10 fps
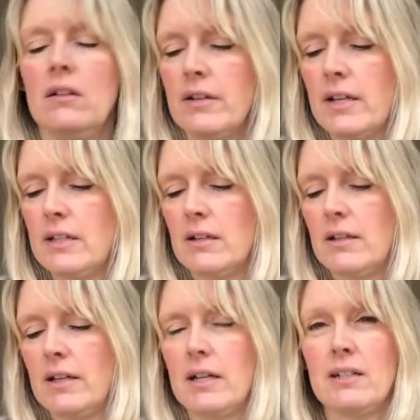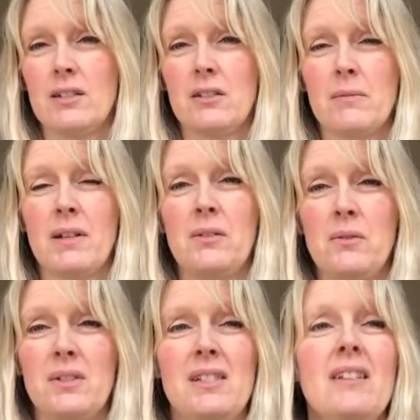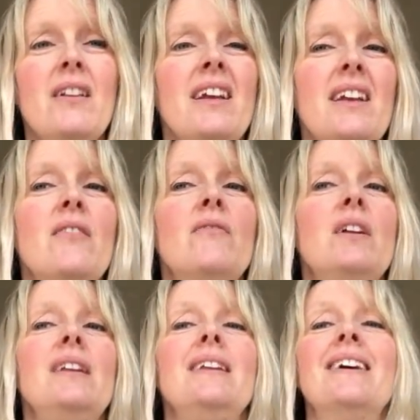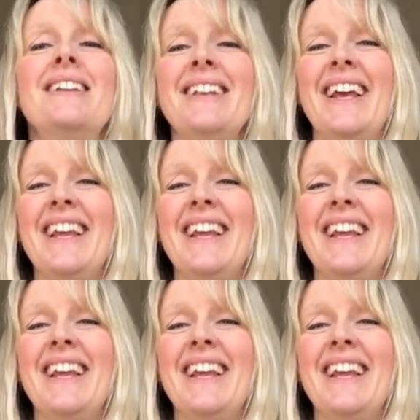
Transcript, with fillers: looking like they're going to do something noisy and inconvenient